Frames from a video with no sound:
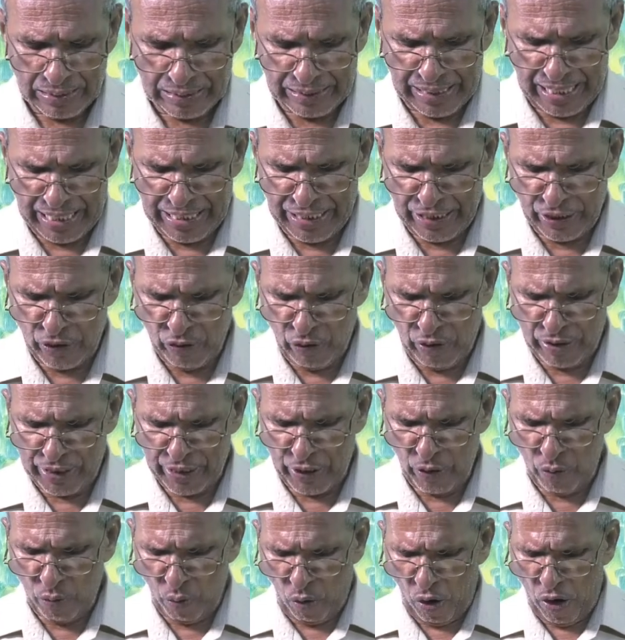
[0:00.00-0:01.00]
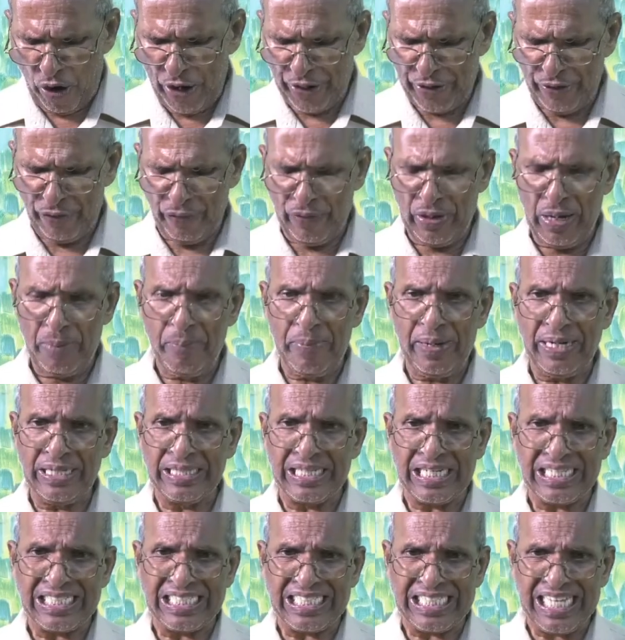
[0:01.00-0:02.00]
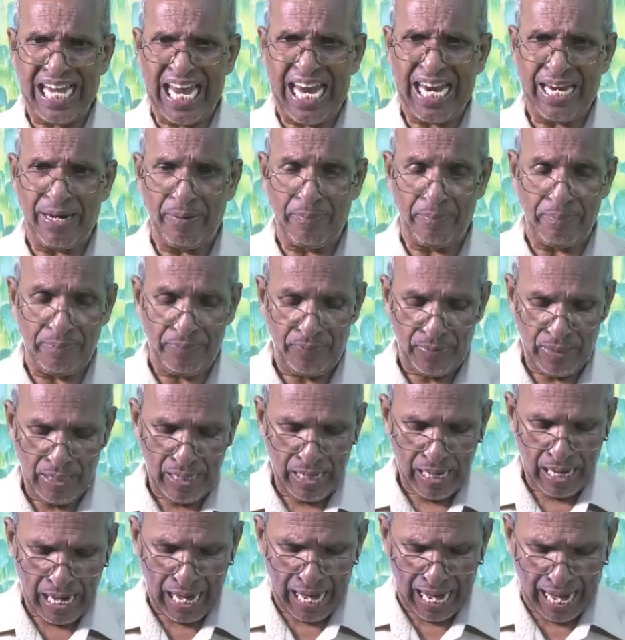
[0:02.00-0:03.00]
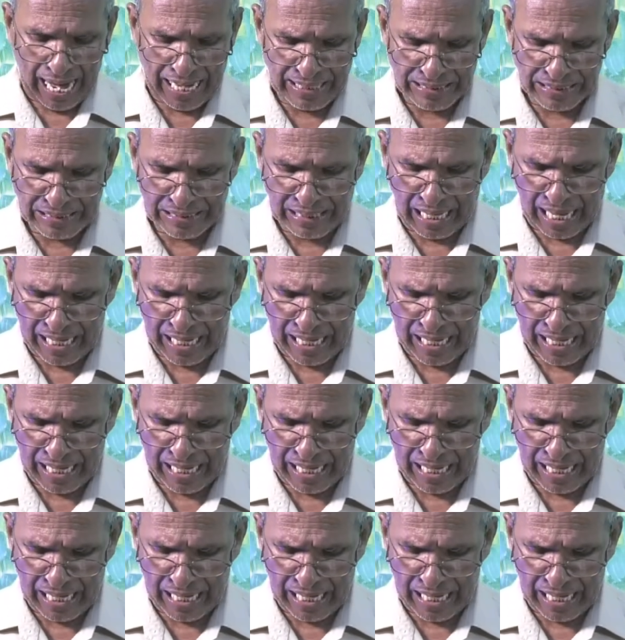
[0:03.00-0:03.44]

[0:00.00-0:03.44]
then your reward will be the same as